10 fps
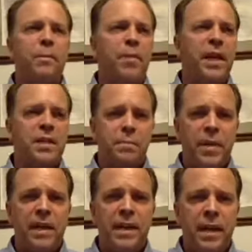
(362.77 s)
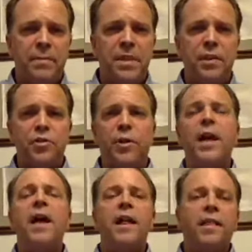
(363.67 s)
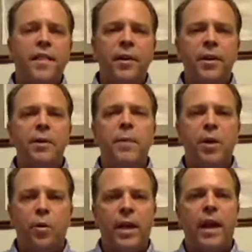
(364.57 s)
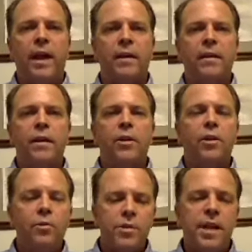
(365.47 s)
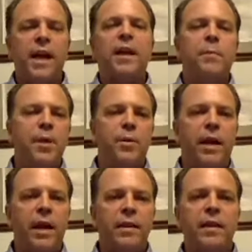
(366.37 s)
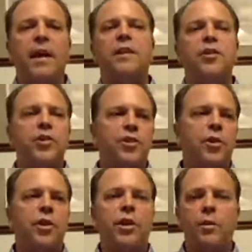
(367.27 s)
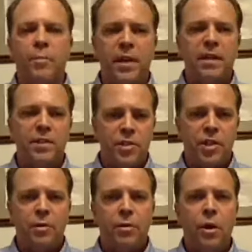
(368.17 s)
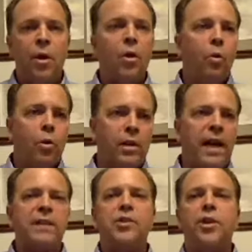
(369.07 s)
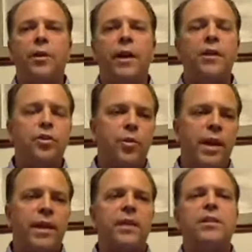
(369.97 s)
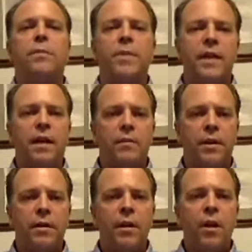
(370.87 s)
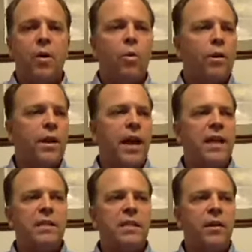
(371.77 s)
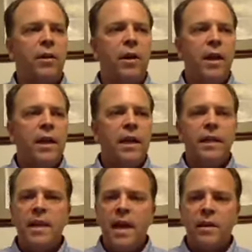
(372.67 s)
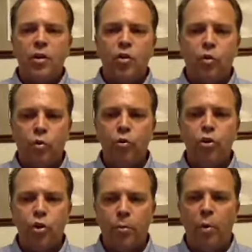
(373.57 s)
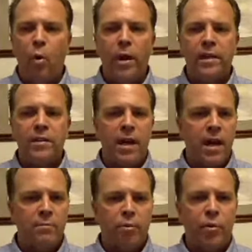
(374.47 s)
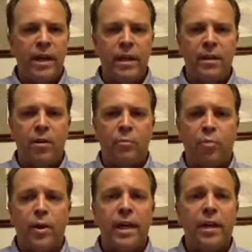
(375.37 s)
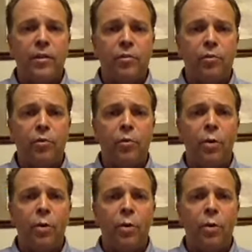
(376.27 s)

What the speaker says: biggest big names in the industry, they're going to be okay. You know who's not going to be okay? The guy that just started a company this year or last year and is trying to get something out there. Or the guys that are in that crucial point on breaking through